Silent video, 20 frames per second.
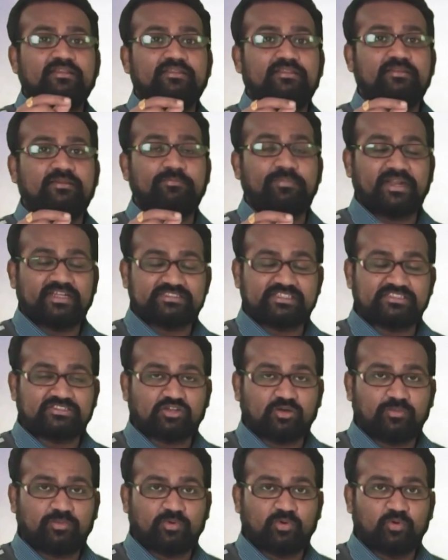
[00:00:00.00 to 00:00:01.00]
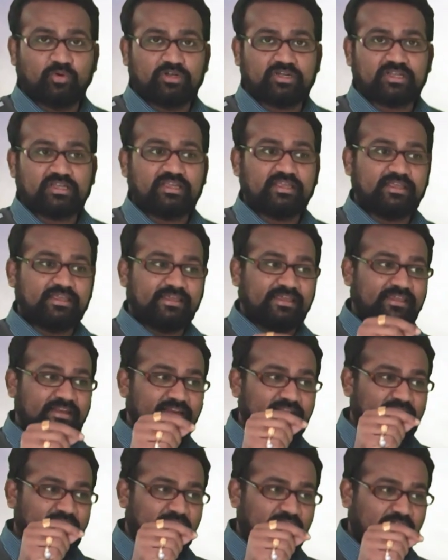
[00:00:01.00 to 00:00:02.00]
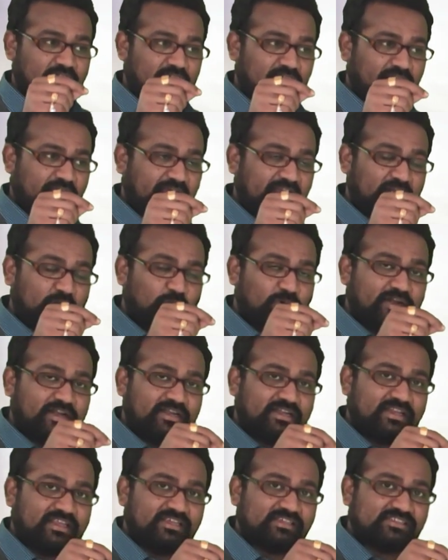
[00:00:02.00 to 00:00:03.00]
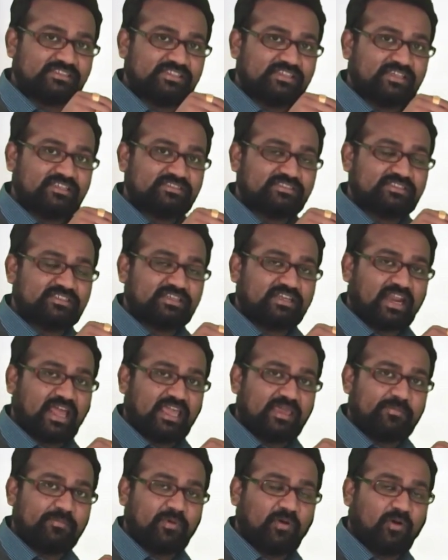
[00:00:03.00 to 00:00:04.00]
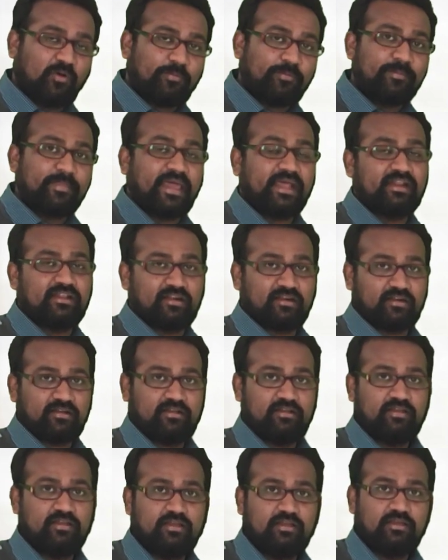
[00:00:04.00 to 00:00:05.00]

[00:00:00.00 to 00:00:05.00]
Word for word: the presence of root in adventitious type of manner,